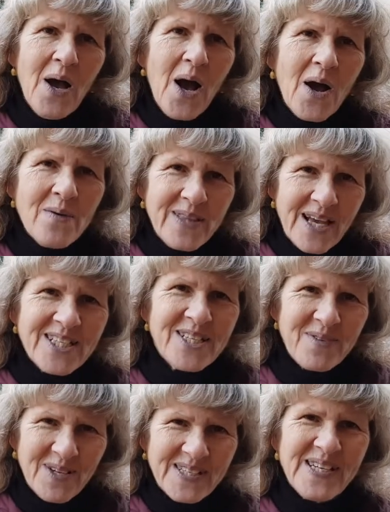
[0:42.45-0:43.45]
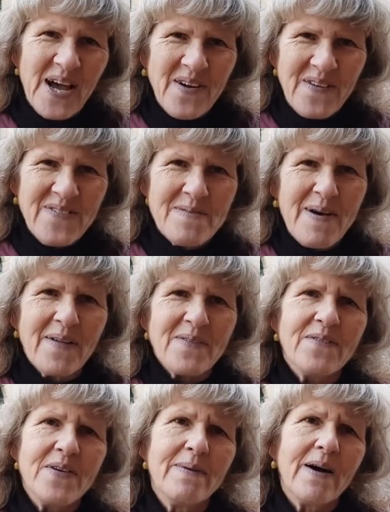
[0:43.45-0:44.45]
Uh, there she was, you know, a female, a
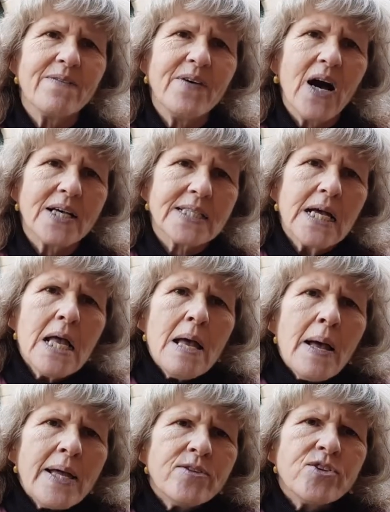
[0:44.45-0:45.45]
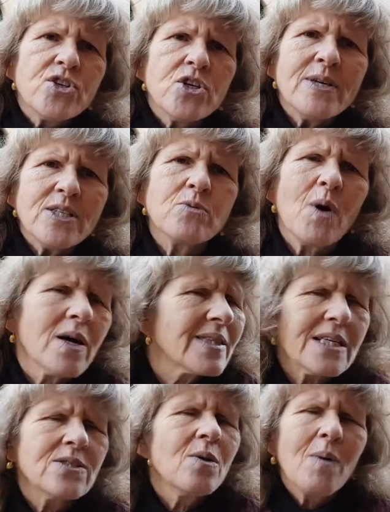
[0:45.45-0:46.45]
female first. In the Jewish world,
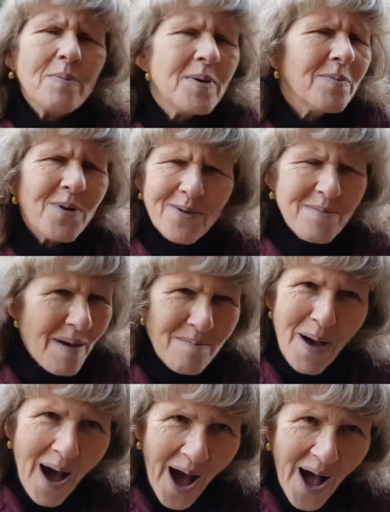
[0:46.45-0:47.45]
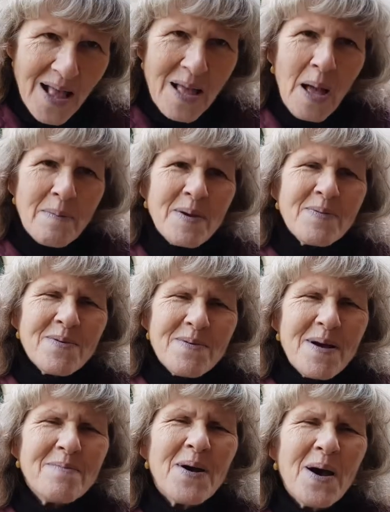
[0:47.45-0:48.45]
that's not why people remember her. People people
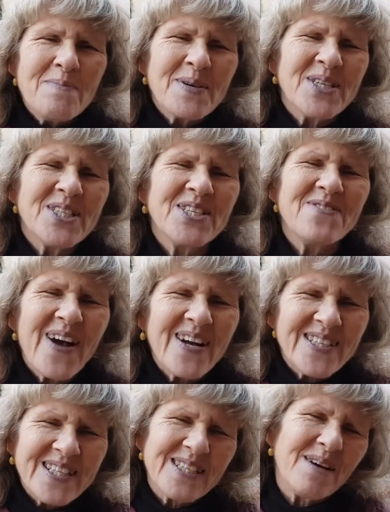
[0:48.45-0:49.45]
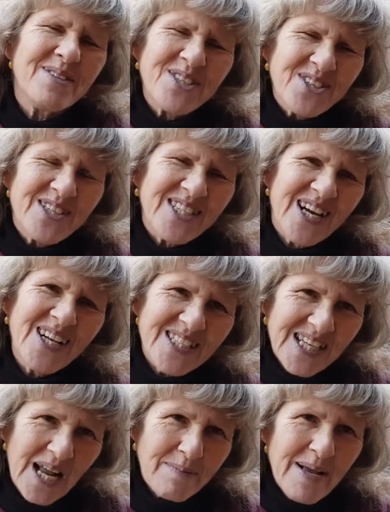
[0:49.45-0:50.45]
remember her because she founded Stepney Jewish Girls
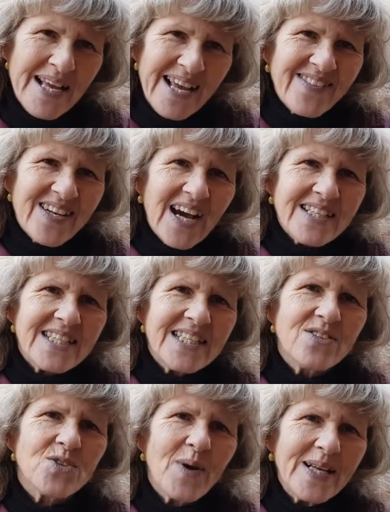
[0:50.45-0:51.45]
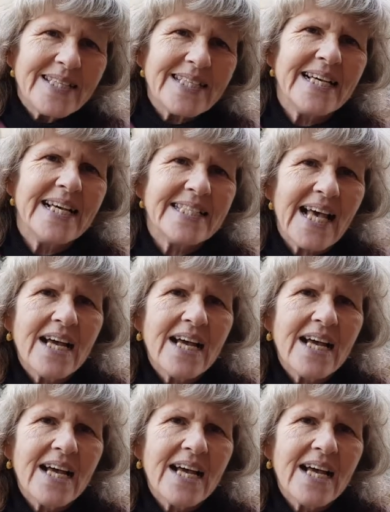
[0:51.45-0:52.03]
Club in the 1920s.